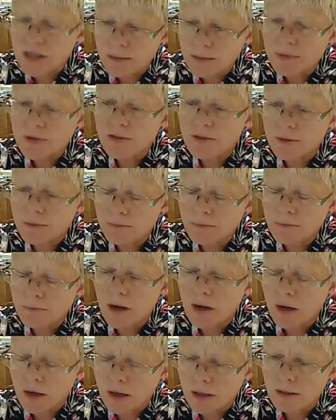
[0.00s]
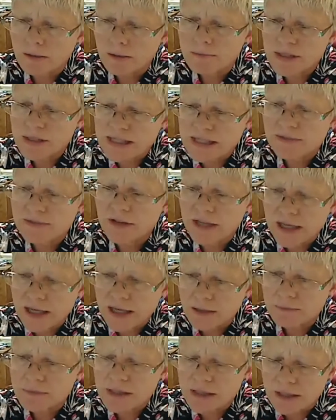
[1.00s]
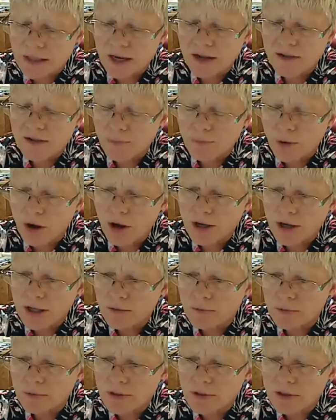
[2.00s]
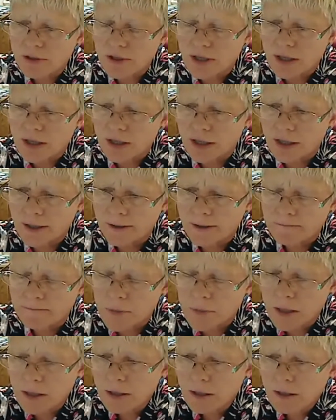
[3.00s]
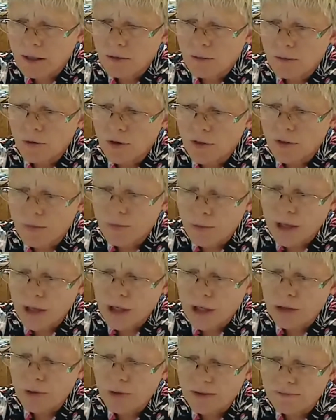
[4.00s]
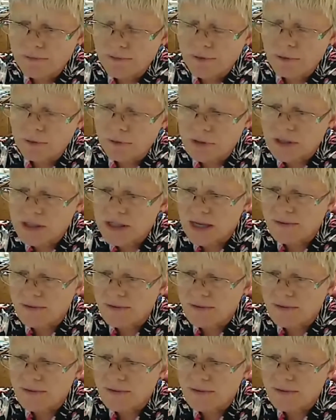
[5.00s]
some of the CVMs that I've brought in with Merino influence,